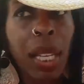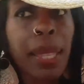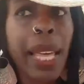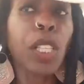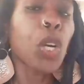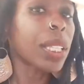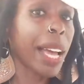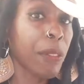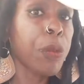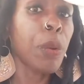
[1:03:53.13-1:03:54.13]
that your
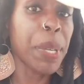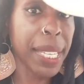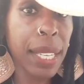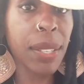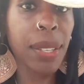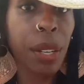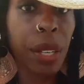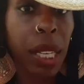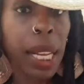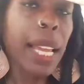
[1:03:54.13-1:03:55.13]
life would be easier
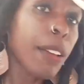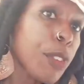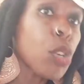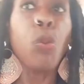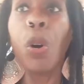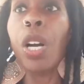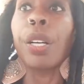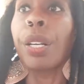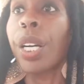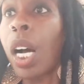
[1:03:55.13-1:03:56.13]
if you were
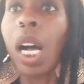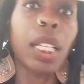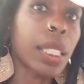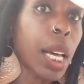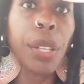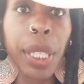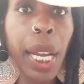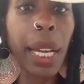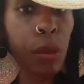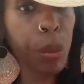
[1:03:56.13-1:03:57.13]
another
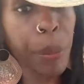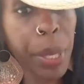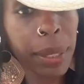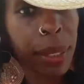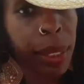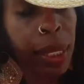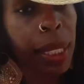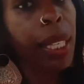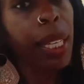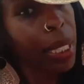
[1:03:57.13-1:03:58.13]
kind of woman.
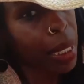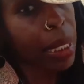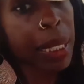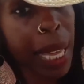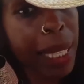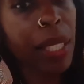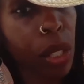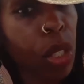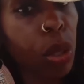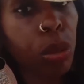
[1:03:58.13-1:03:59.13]
That's the
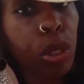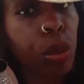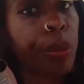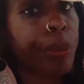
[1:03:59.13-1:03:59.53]
joke too.